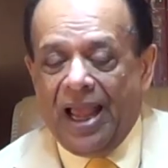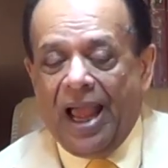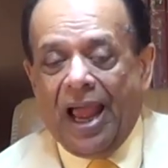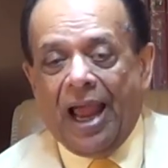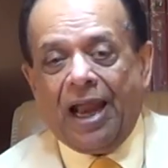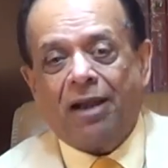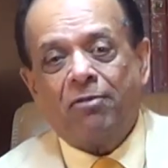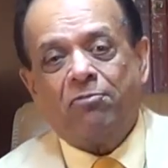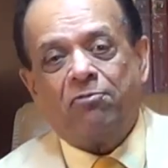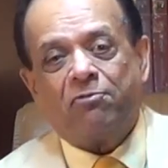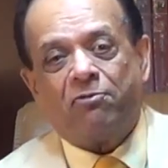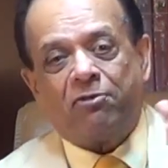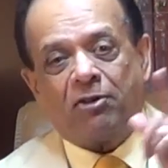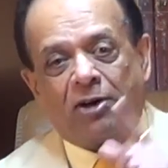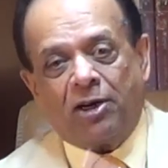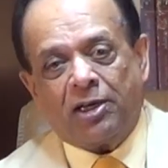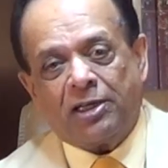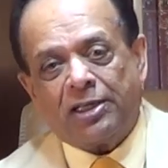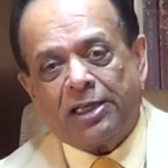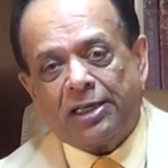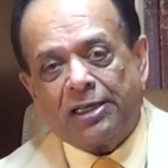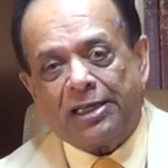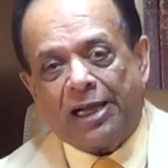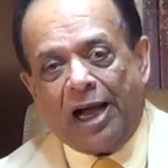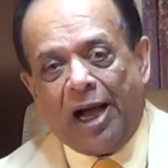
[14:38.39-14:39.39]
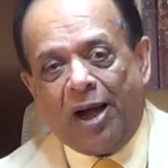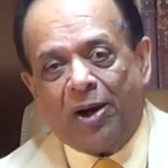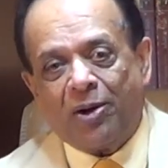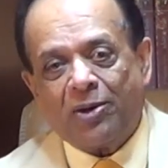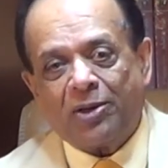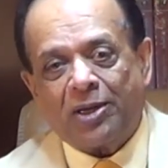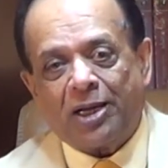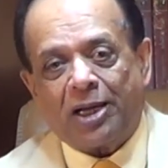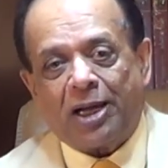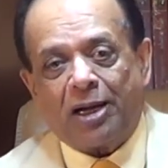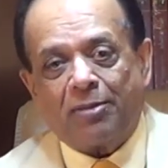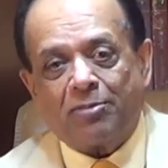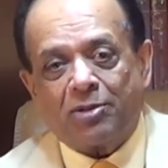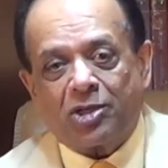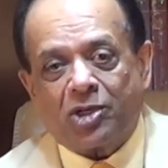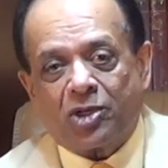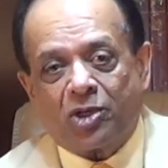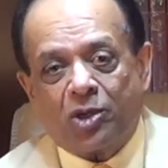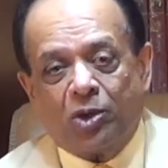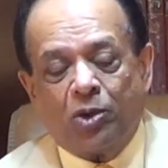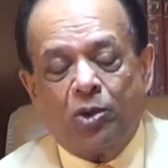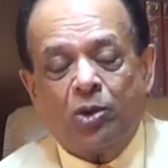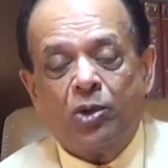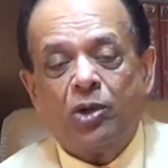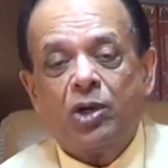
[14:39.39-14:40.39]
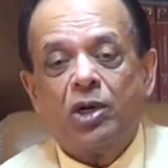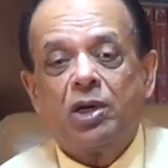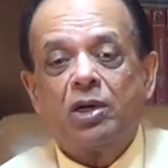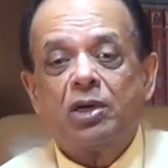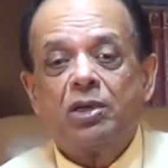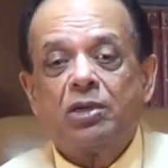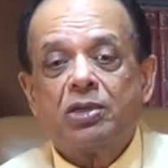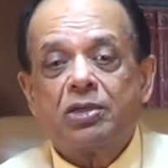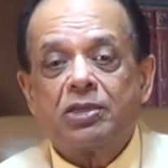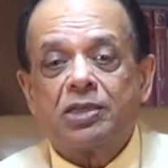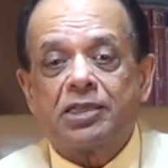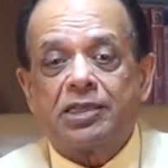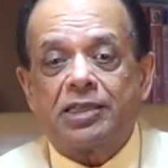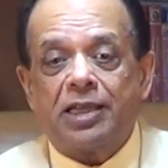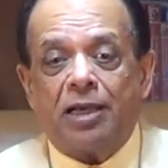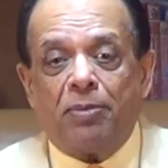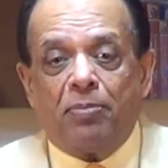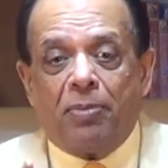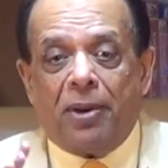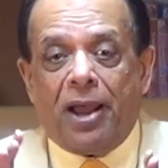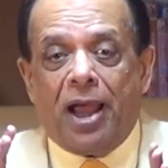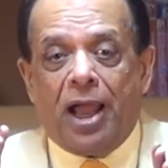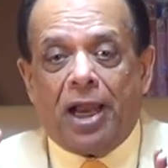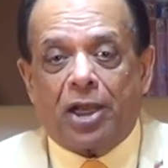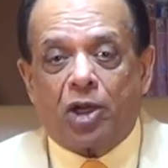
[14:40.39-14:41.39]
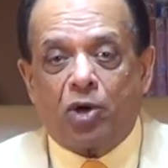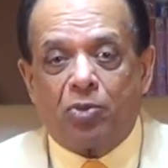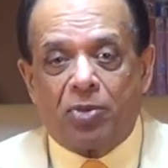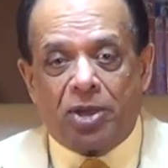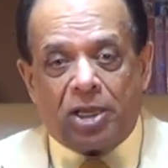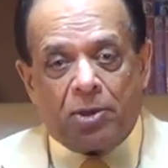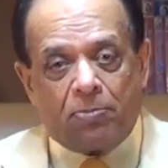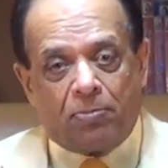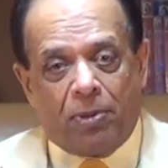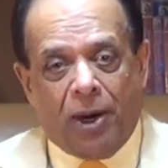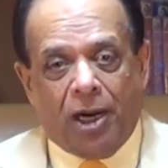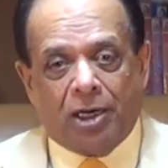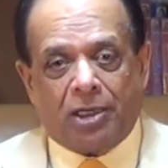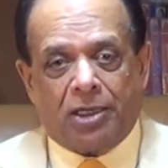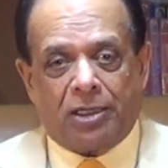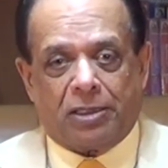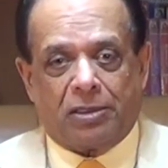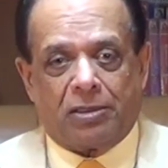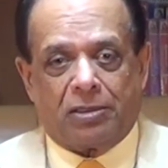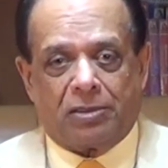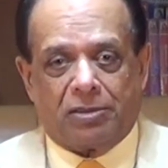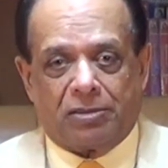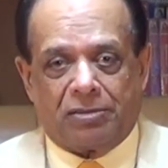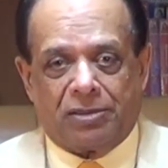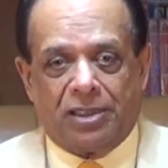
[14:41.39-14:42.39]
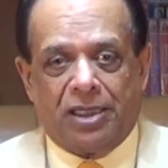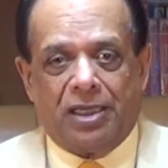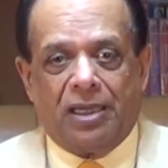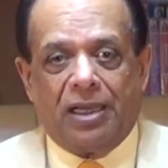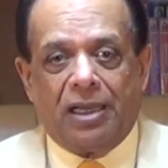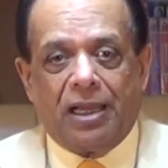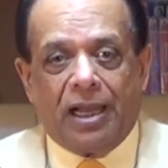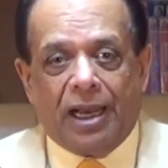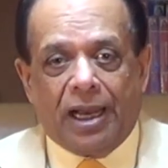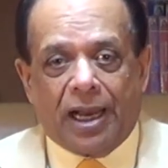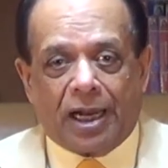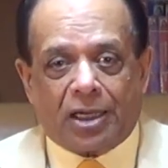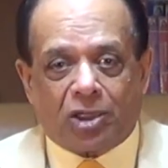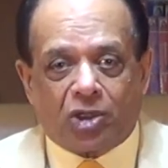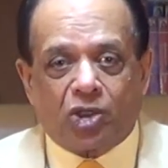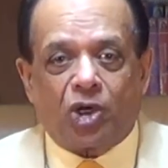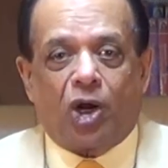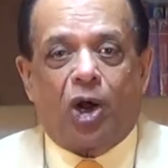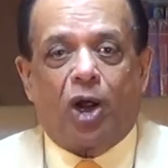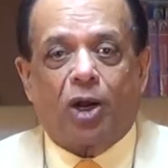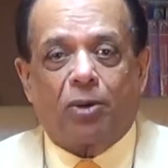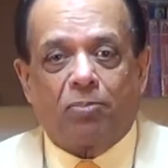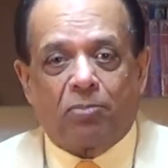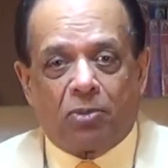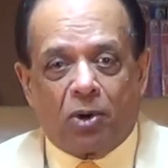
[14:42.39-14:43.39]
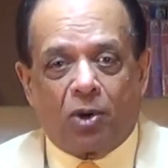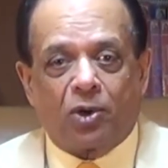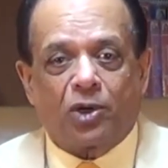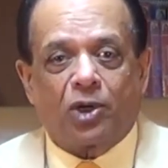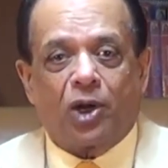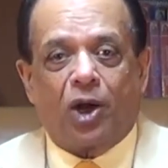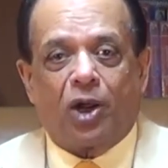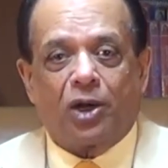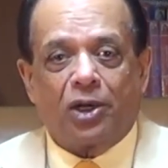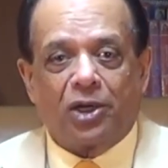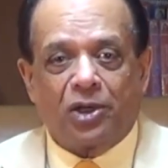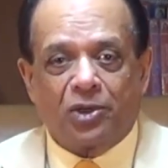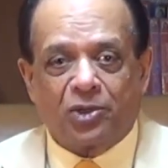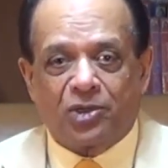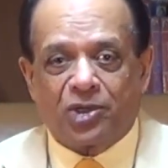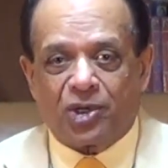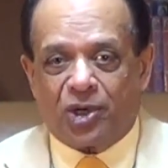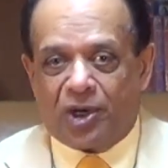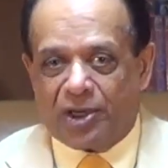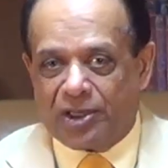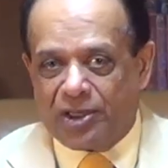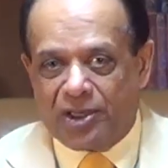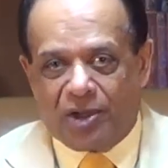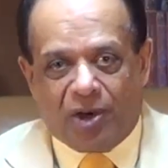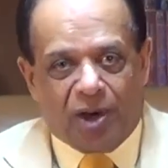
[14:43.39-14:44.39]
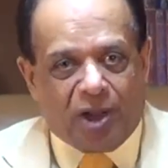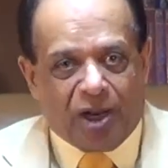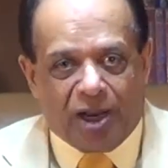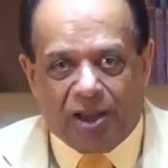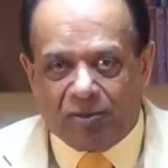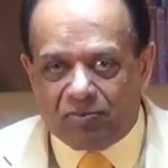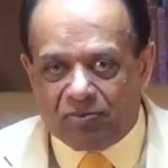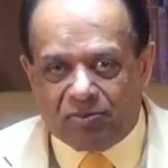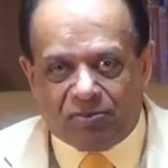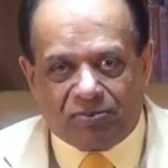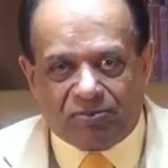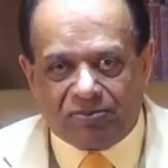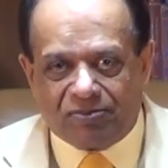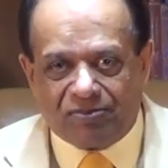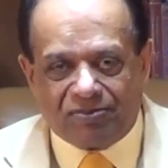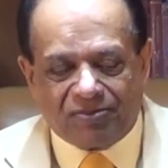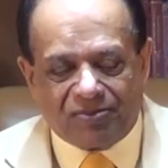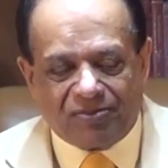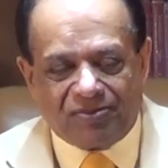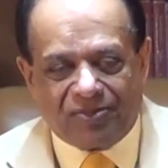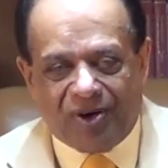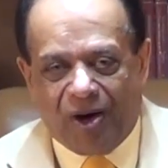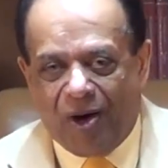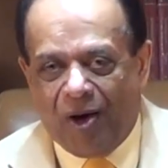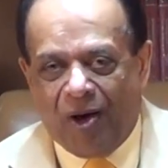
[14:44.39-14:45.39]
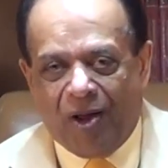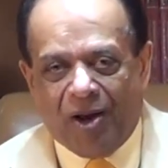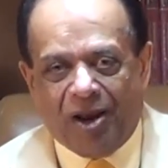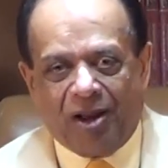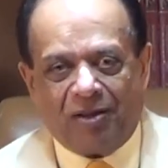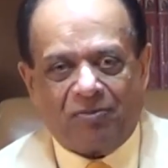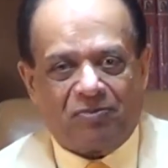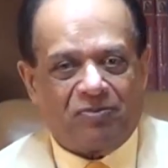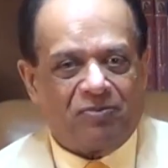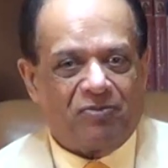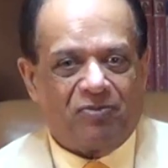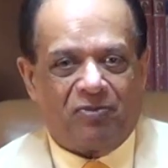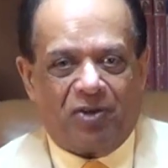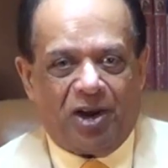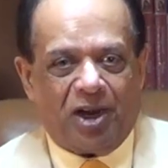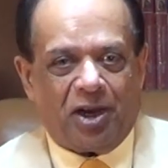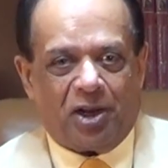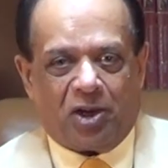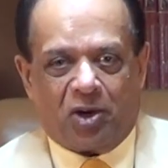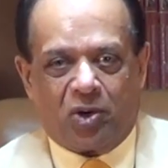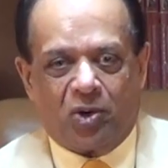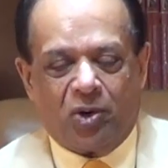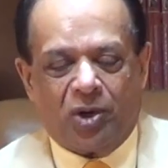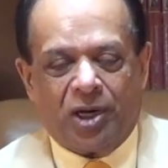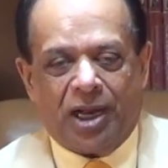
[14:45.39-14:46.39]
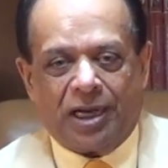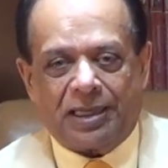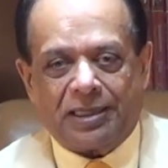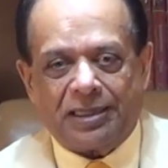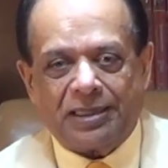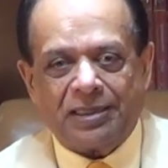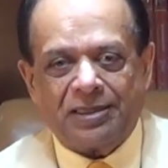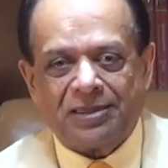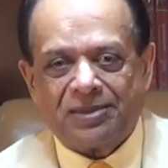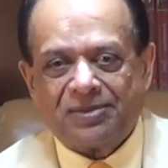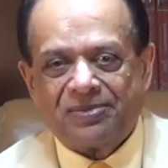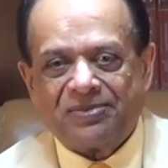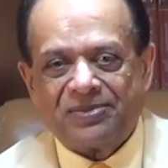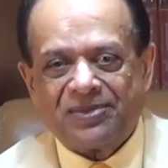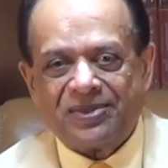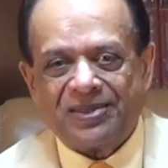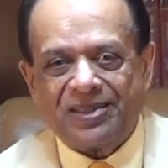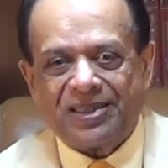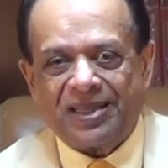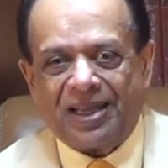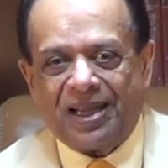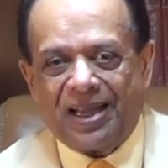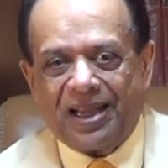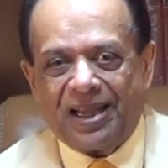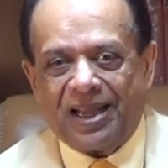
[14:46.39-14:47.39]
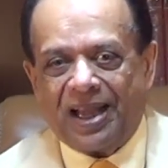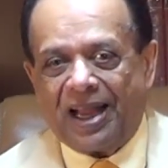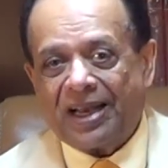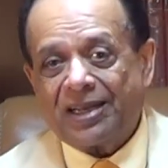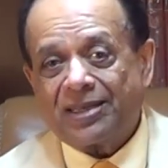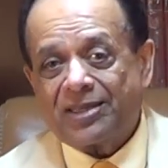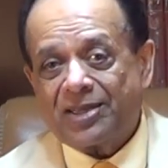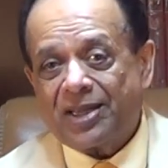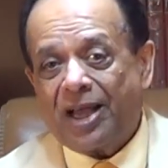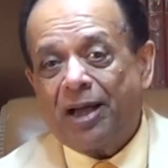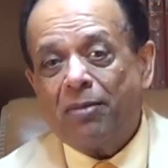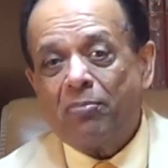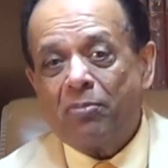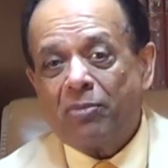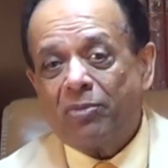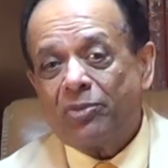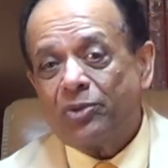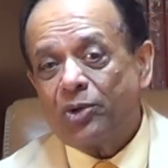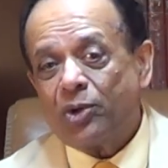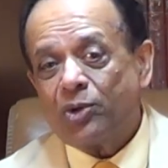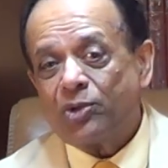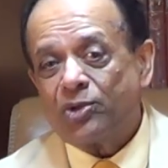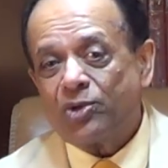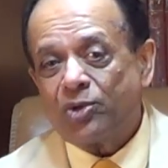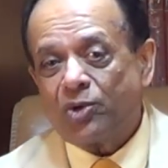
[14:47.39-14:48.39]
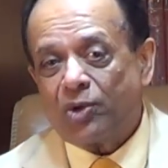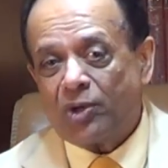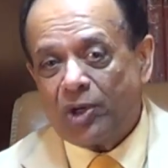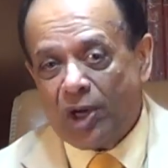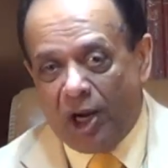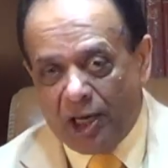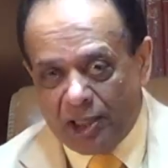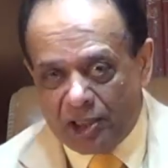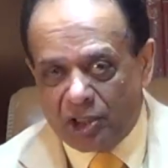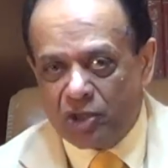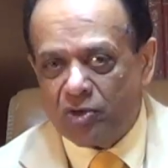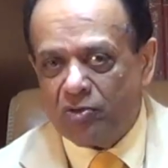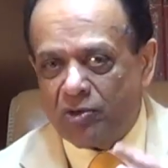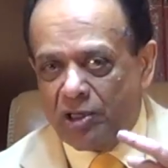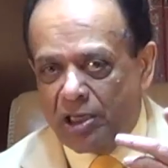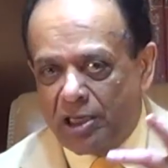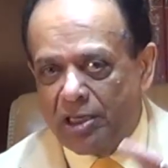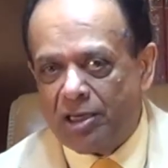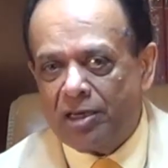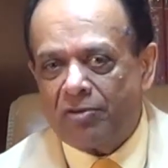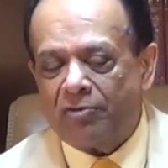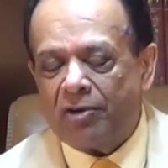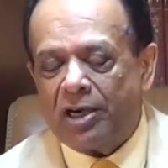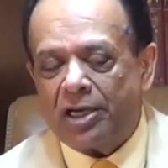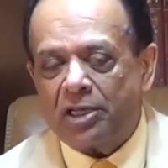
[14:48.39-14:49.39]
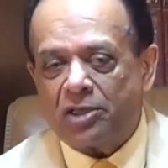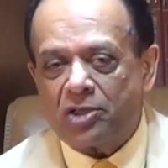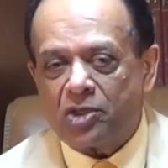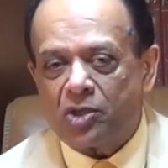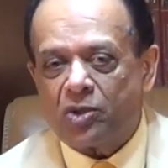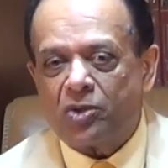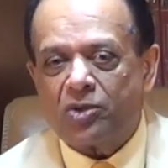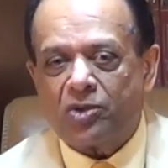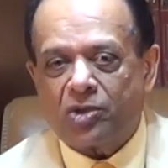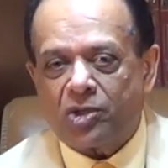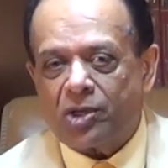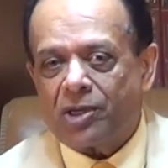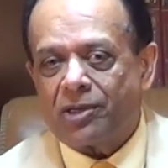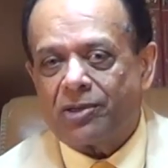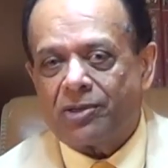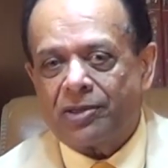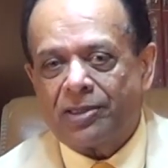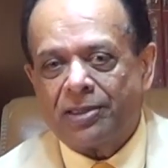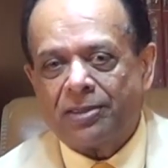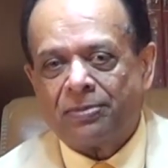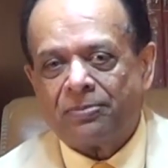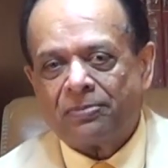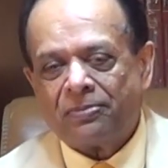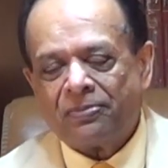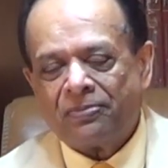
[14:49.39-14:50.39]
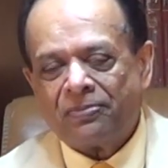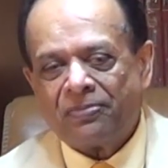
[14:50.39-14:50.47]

And further down comes to subatomic particle. Electron, proton, neutron, you all are very good at it. And some, those of you not, you will learn very soon, children.